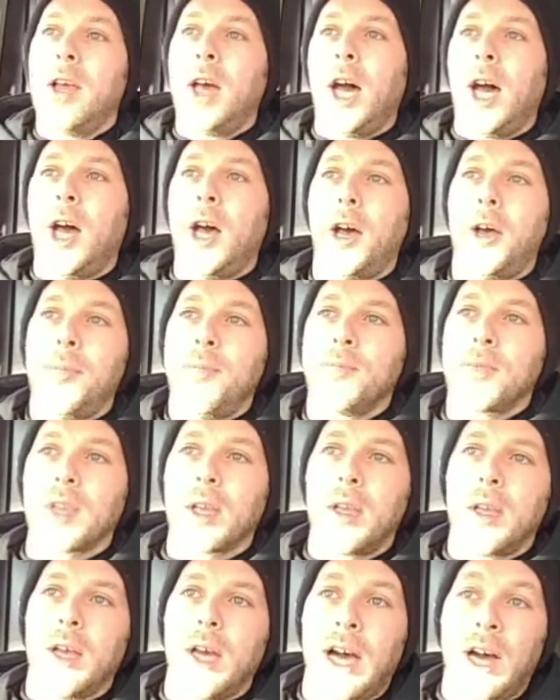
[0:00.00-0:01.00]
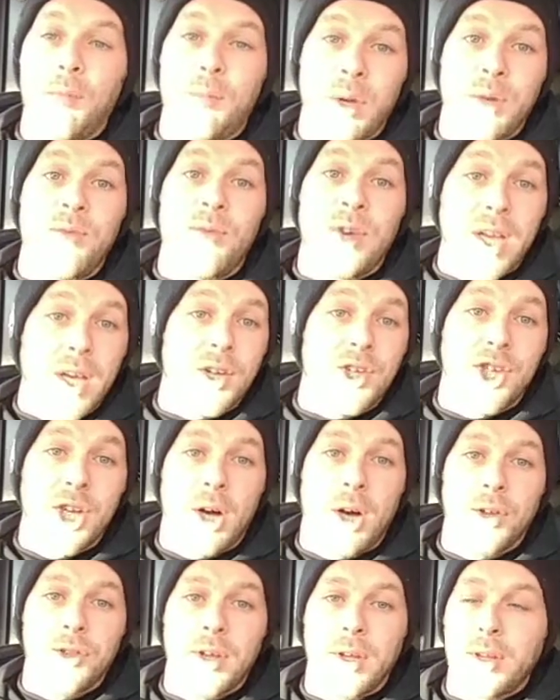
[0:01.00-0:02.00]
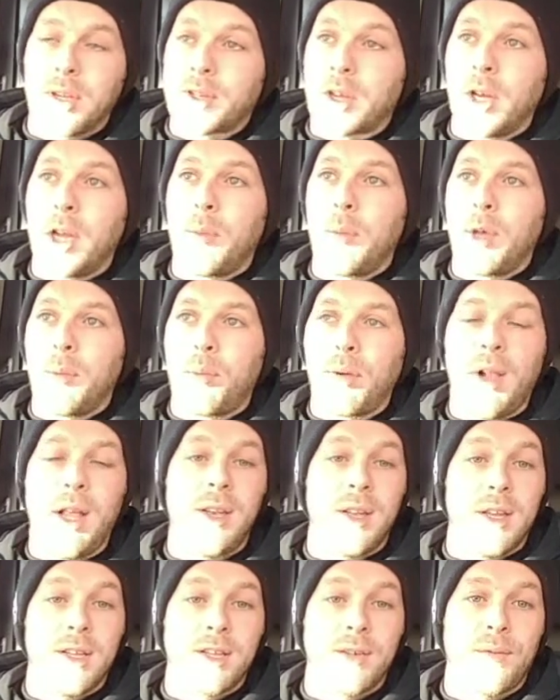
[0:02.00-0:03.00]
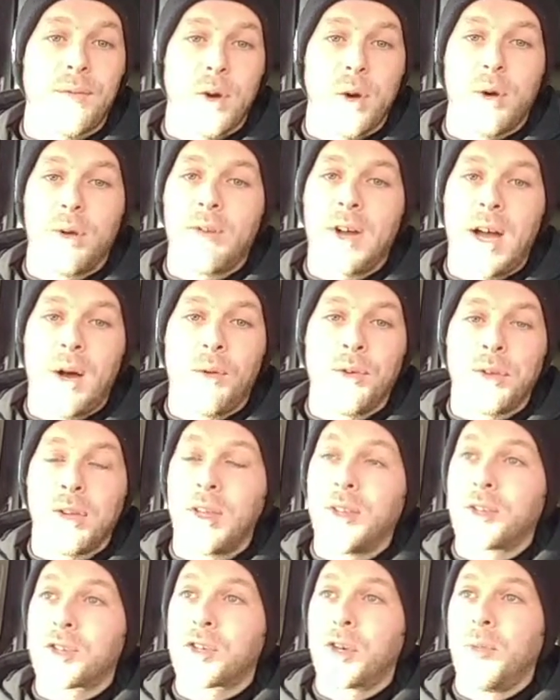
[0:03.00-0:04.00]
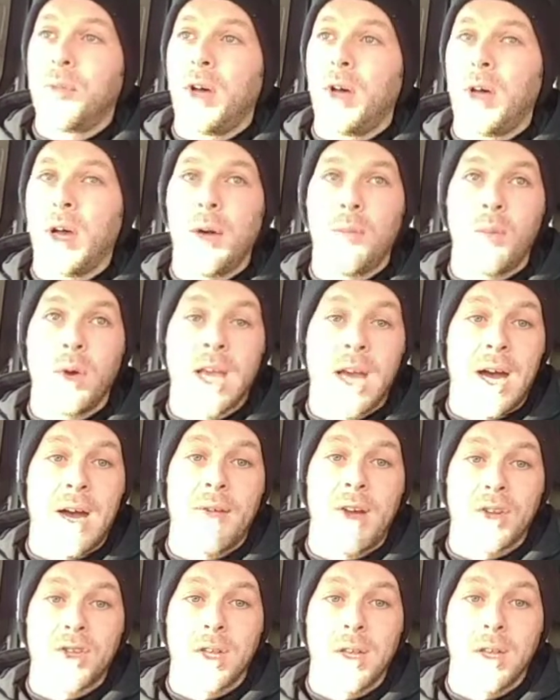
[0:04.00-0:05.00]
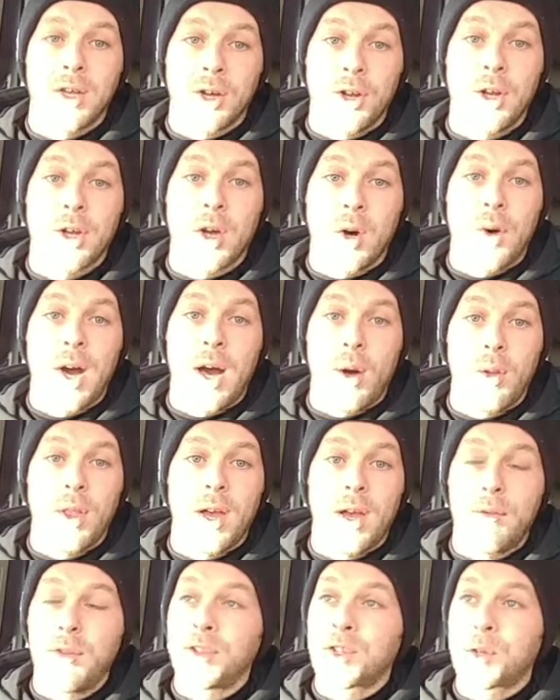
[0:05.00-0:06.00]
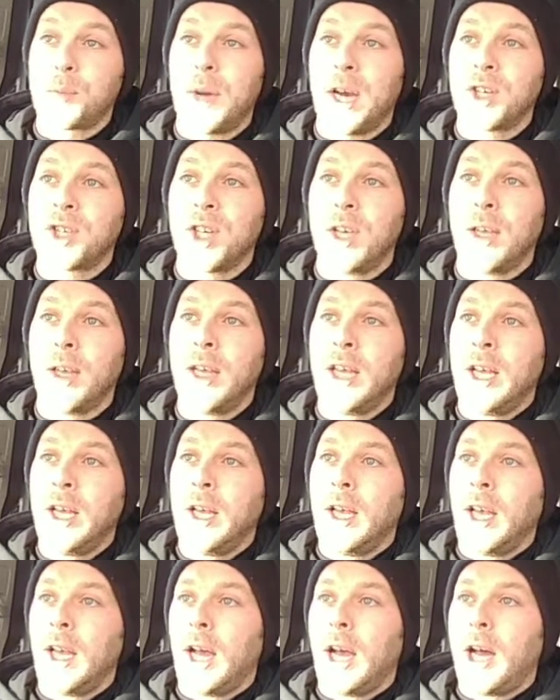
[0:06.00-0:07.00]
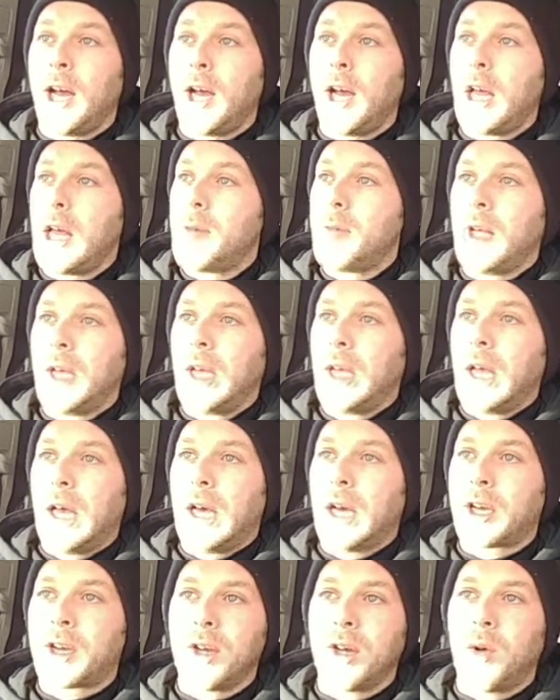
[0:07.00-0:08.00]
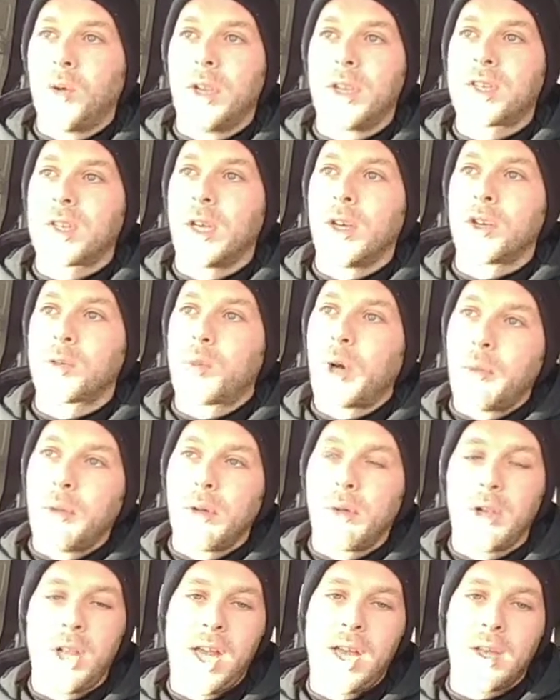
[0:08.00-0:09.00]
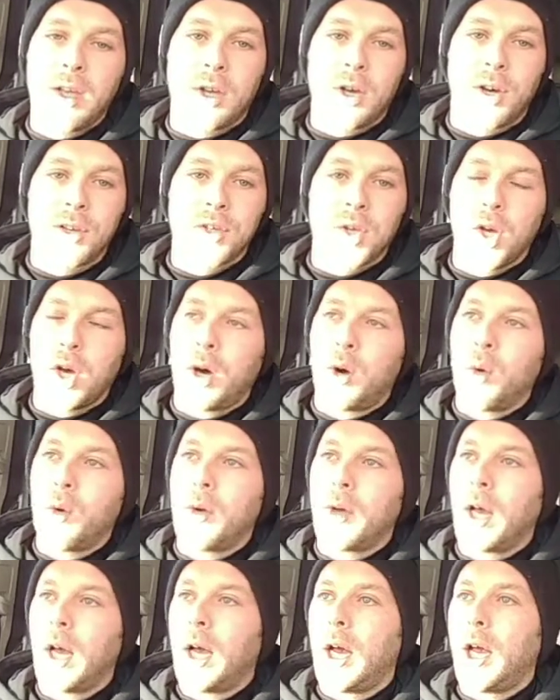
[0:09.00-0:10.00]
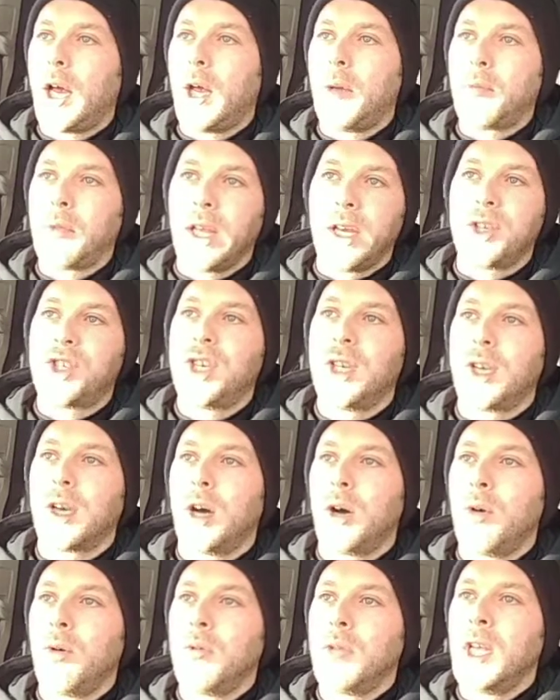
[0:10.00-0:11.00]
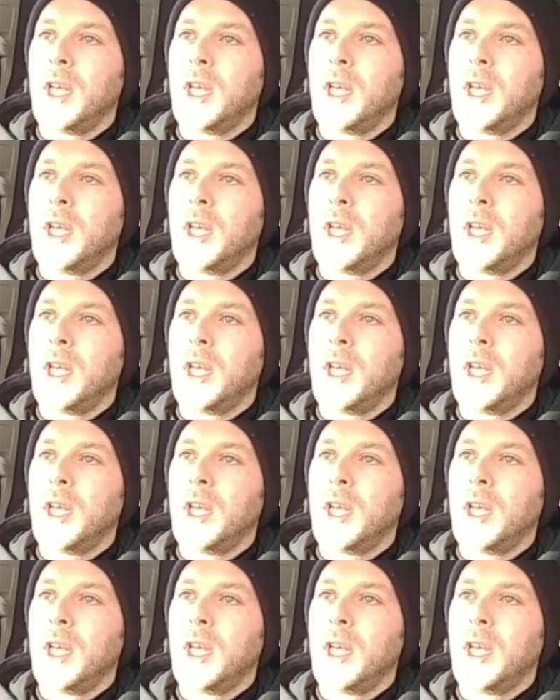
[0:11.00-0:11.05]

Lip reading: I've been reassured that there's going to be plenty to throw around in the summer, and we are actually going to go out there and smash it. I can only see us probably letting Cos go, Litchi go.